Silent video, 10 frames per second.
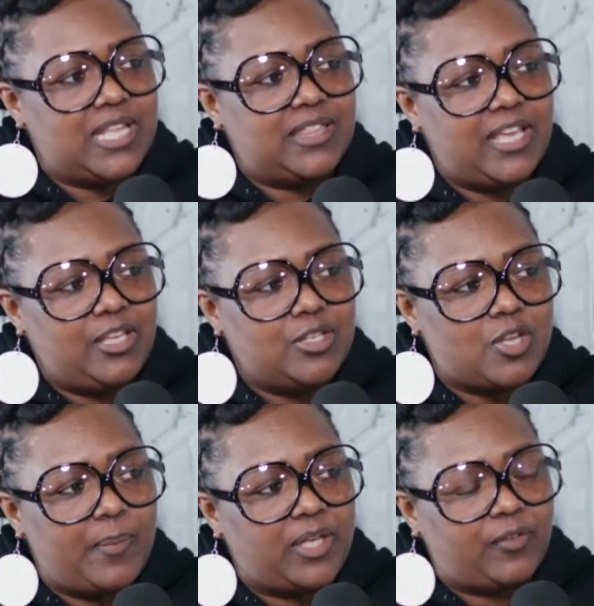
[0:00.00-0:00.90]
And thank you
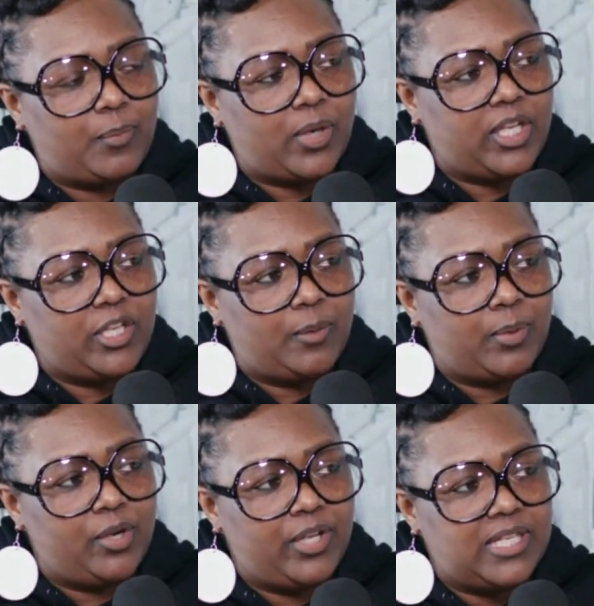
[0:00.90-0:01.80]
so much for bringing your
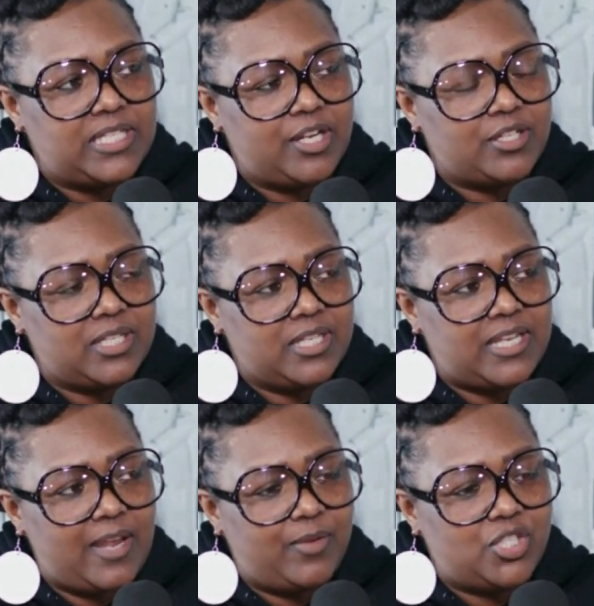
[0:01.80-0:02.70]
brilliance here to the
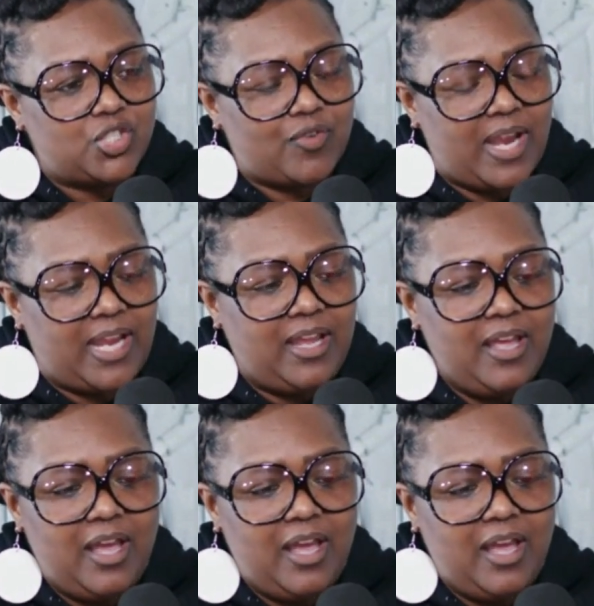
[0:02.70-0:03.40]
Day with Trey.